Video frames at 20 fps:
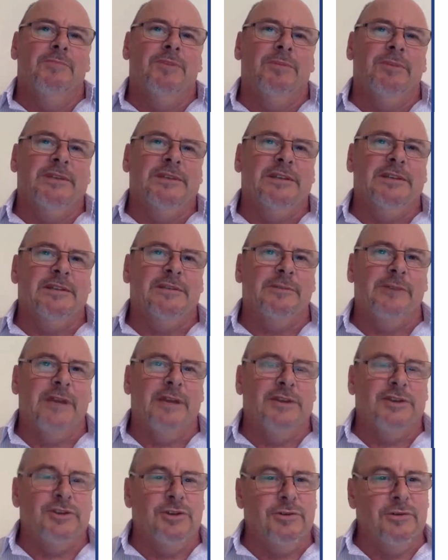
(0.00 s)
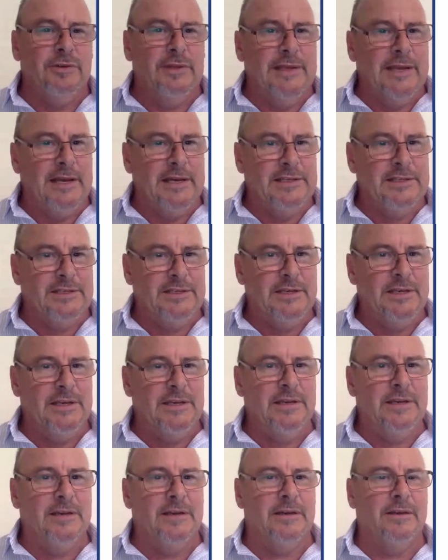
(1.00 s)
probably since around June last
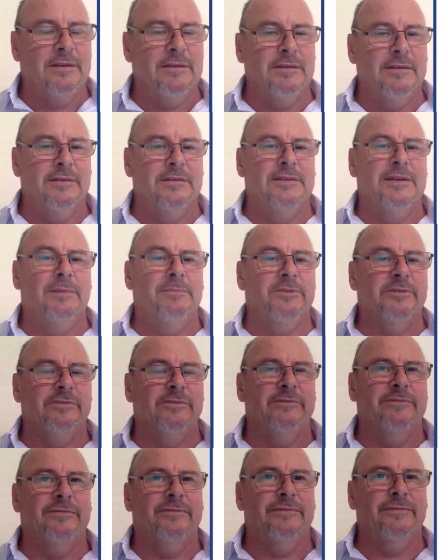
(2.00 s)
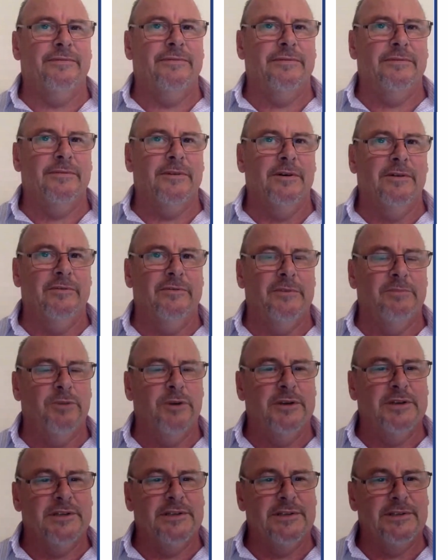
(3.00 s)
year, the number of
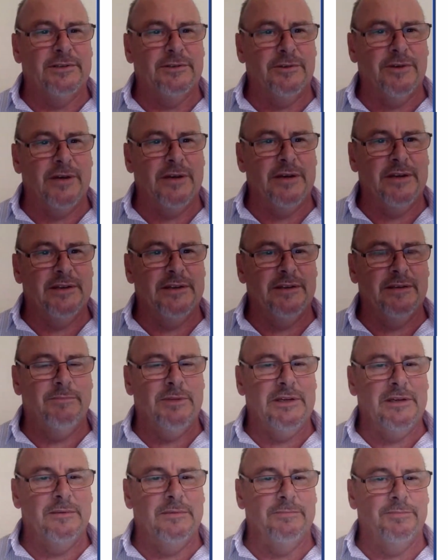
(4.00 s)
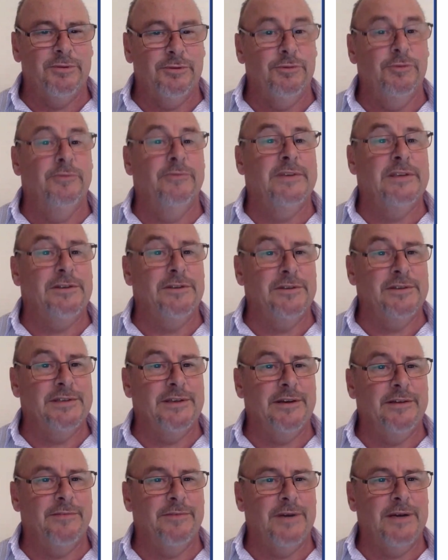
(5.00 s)
apprentices and trainees that have been approved in New
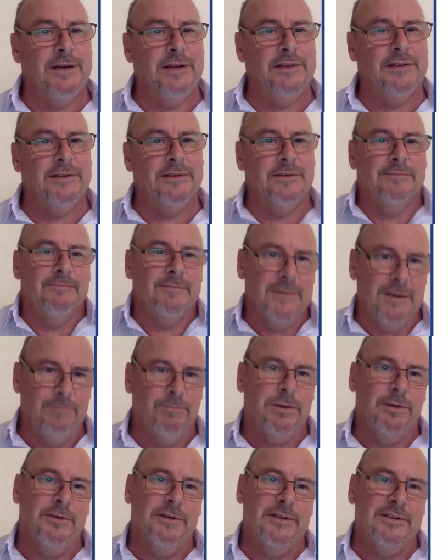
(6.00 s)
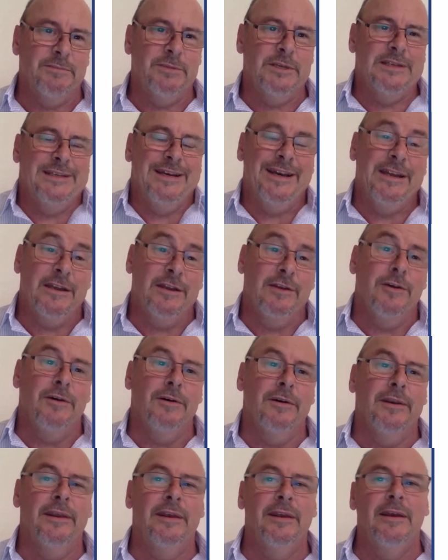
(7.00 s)
South Wales that the employers have been taking
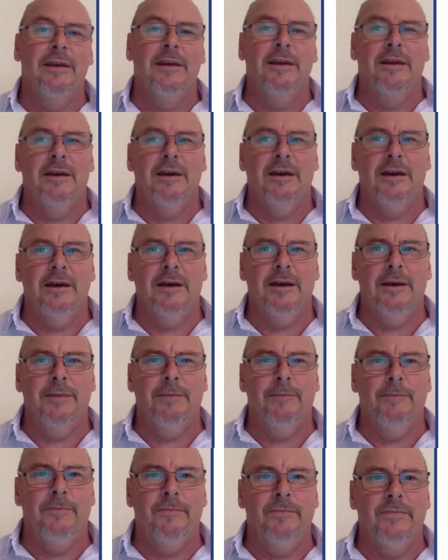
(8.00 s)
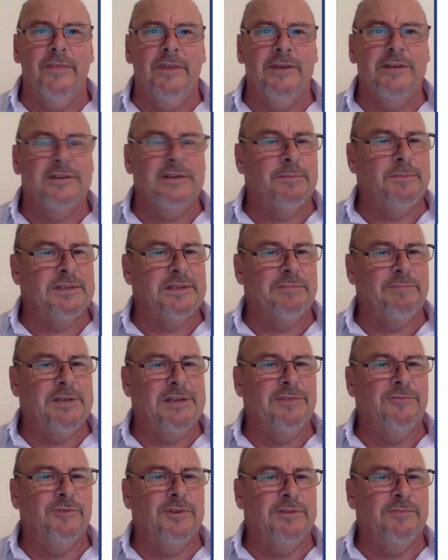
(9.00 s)
on, those numbers have
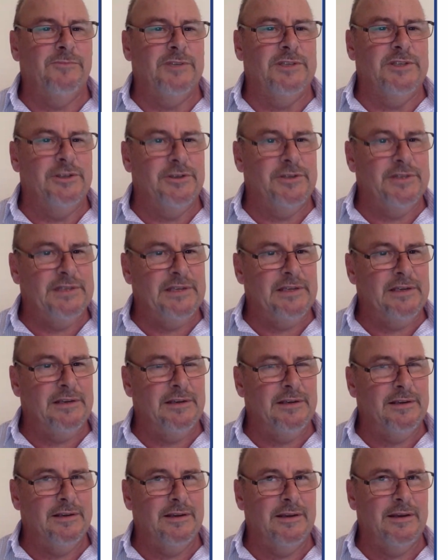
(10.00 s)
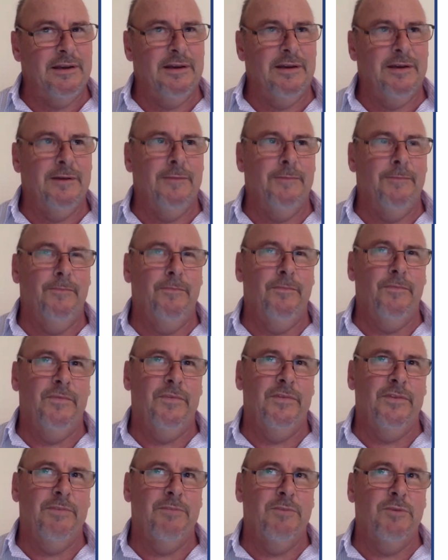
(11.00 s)
been reducing.
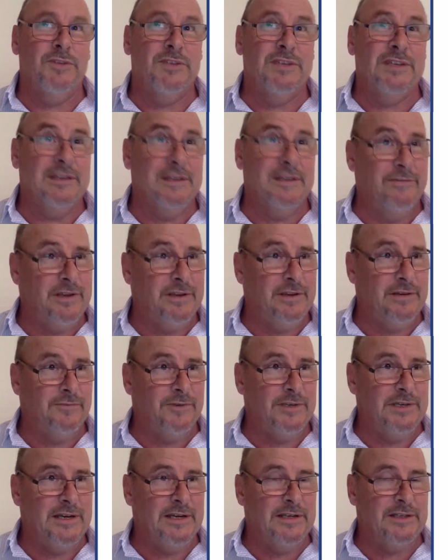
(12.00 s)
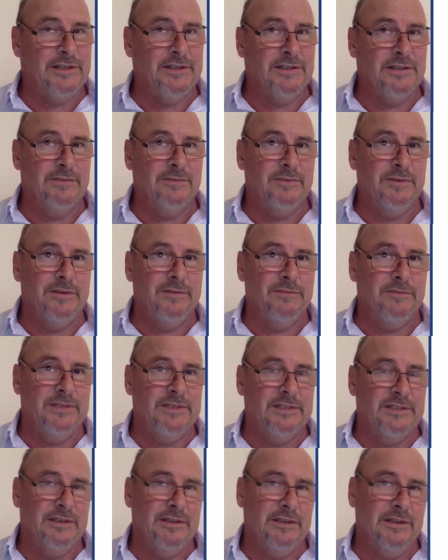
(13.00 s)
The more significant reductions that we're
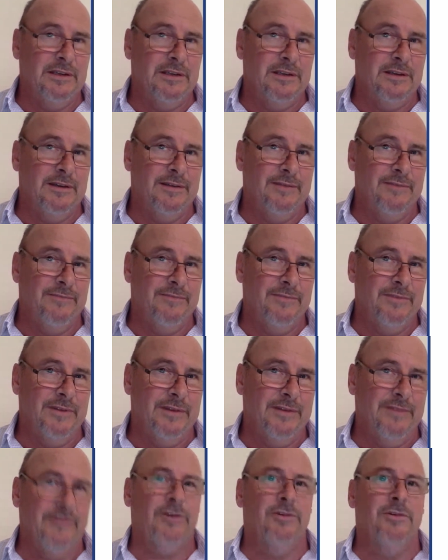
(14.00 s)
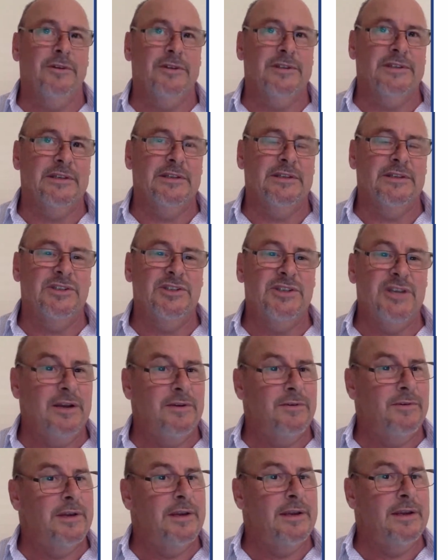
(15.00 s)
seeing have occurred since
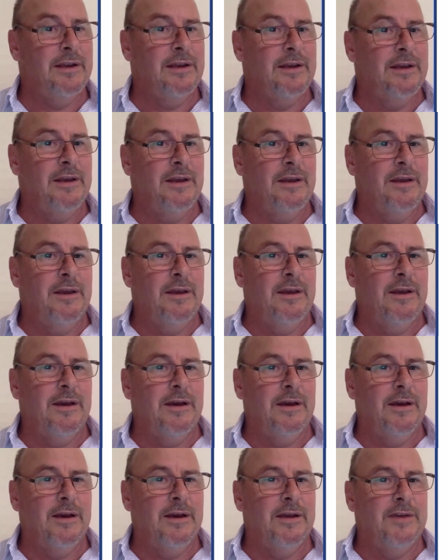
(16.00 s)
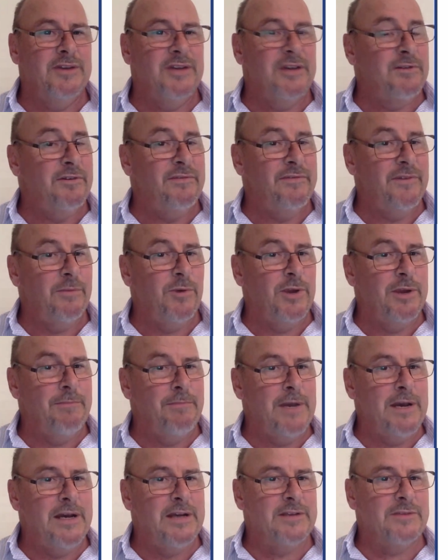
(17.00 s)
January. January, February
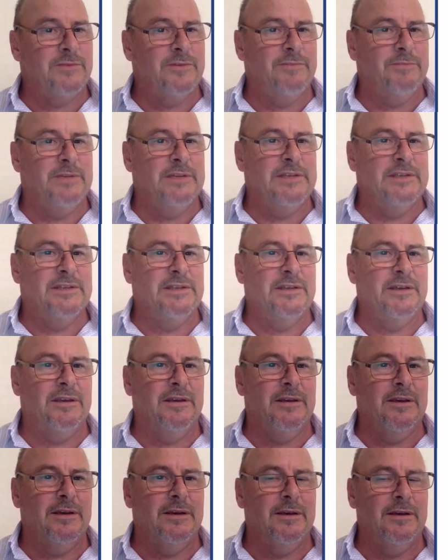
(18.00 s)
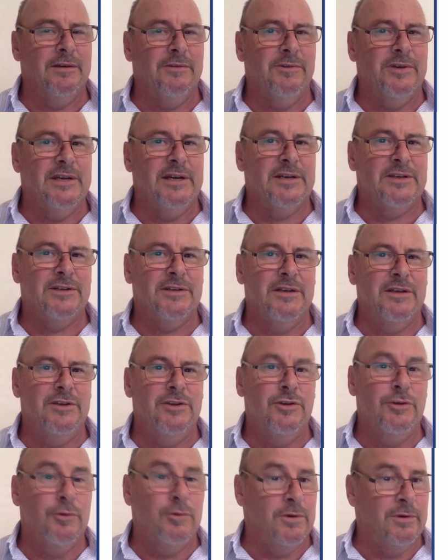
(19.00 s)
and March, we've been seeing a reduction
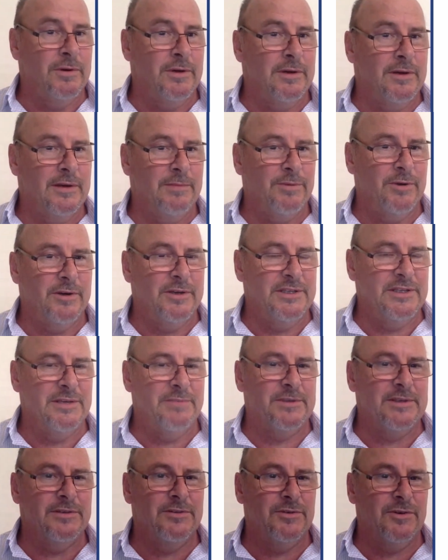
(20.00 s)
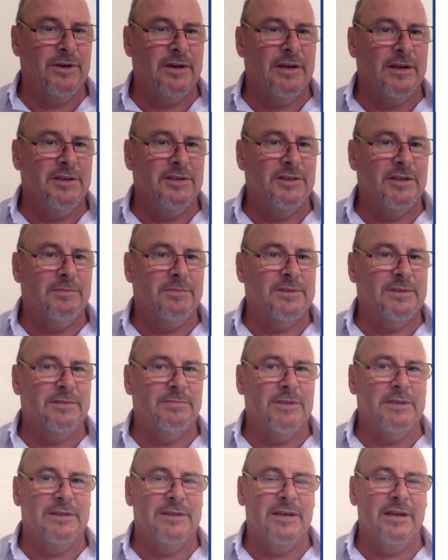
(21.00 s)
in new apprenticeships and
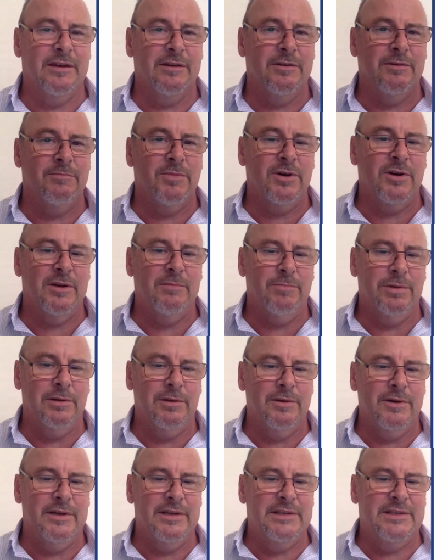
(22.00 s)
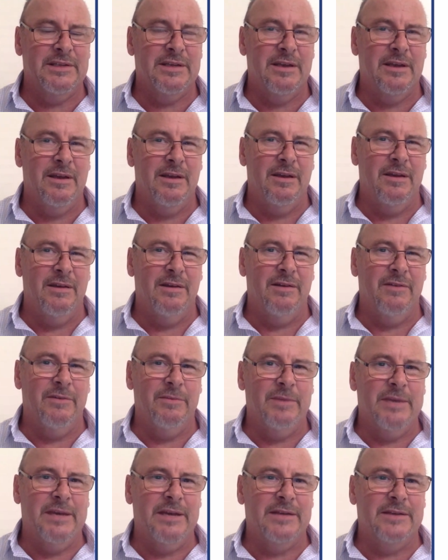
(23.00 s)
traineeships being taken on by employers of
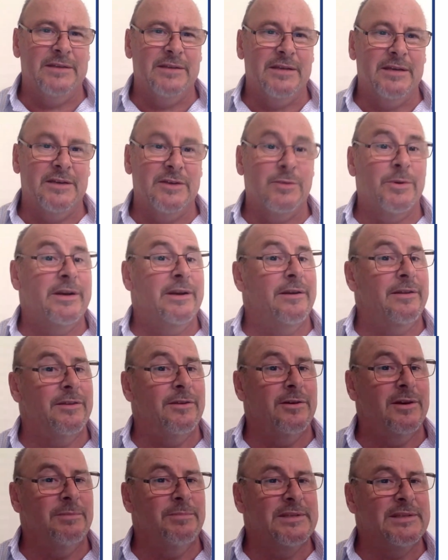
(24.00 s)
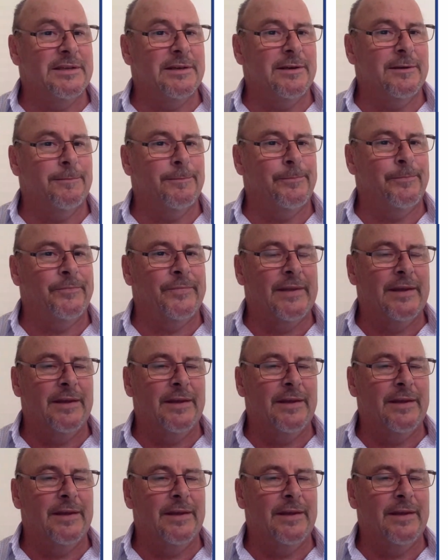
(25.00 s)
about 20 to 30%.